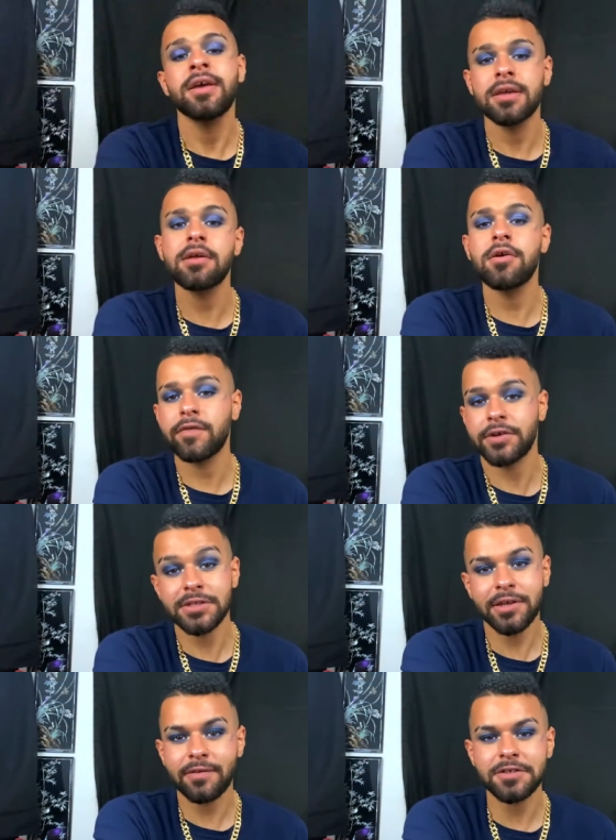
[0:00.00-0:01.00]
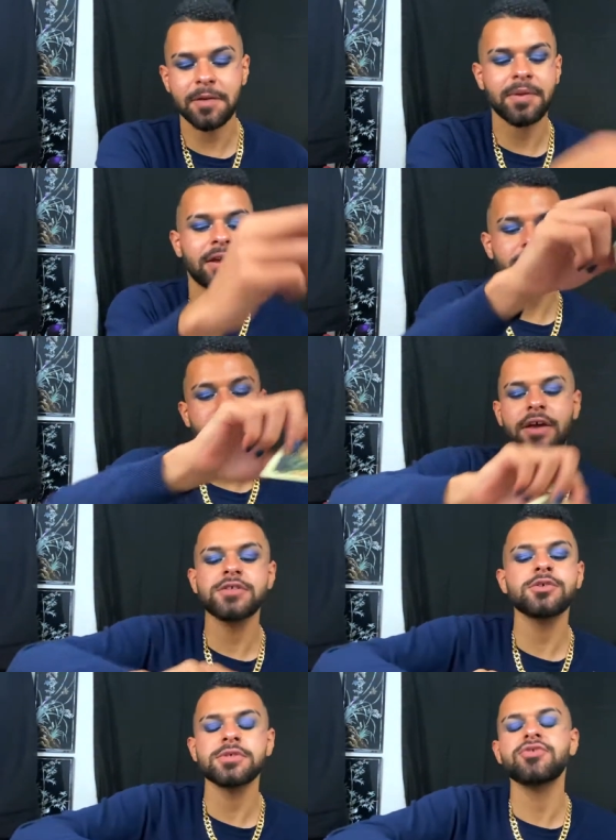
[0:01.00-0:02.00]
Get over yourself, Gemini. You have
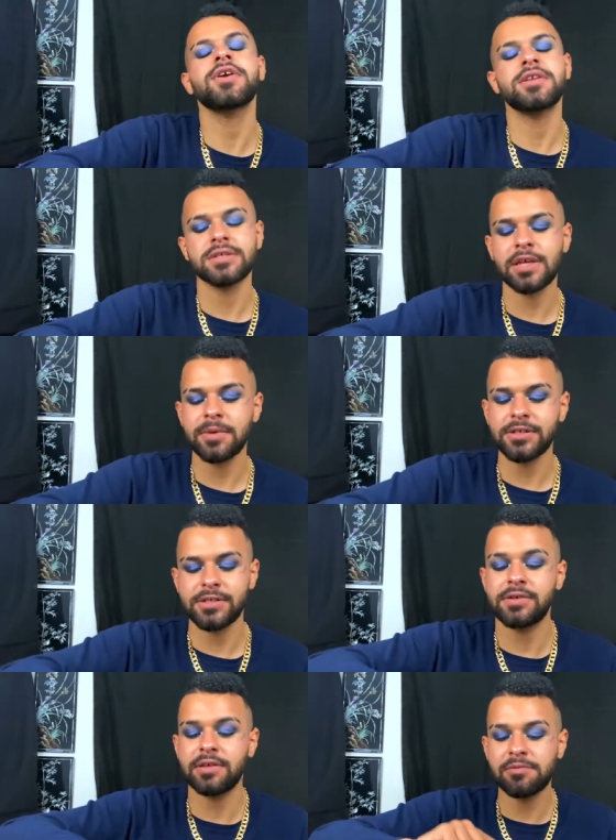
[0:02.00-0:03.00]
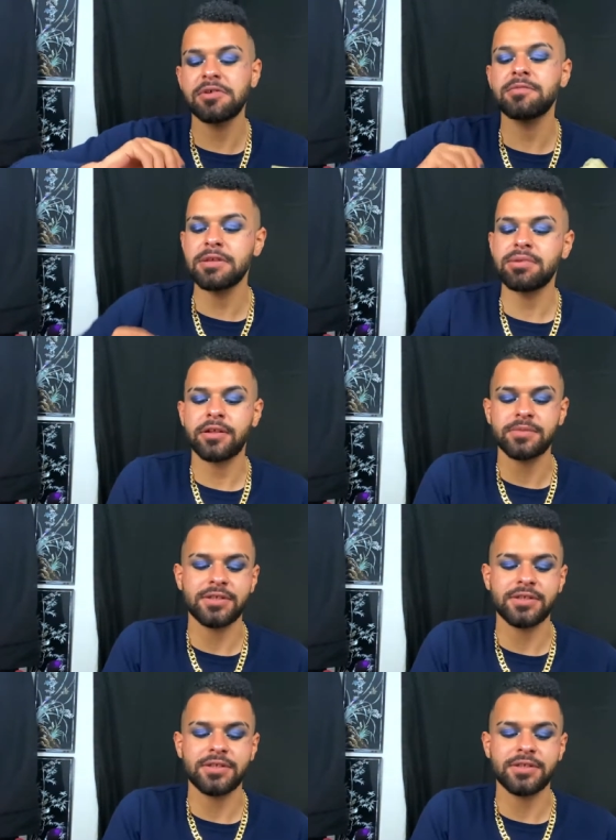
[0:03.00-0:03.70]
so much greatness coming to you, and I'm going to be blunt with